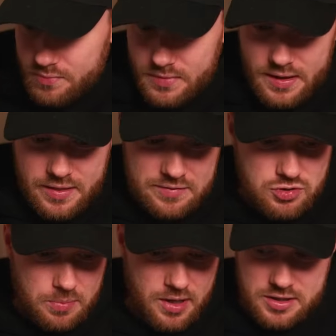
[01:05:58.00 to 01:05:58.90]
they've
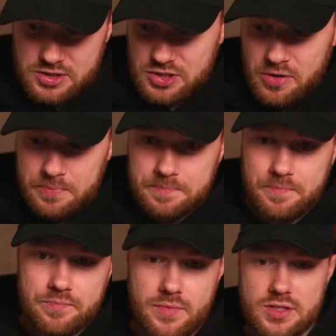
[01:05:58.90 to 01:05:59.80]
dropped like a stone.
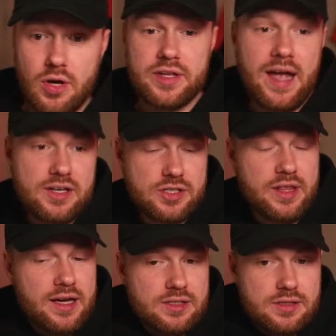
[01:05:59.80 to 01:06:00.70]
So I think actually
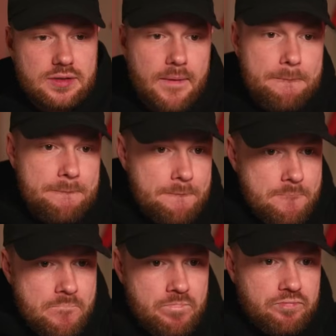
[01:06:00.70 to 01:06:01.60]
that's
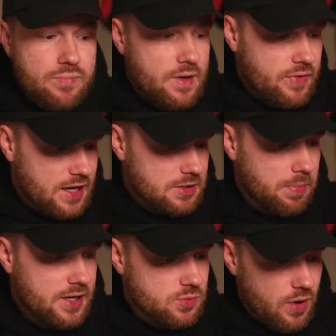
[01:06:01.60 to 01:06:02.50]
a
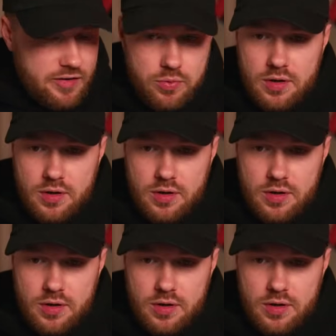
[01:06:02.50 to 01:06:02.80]
place where F1 can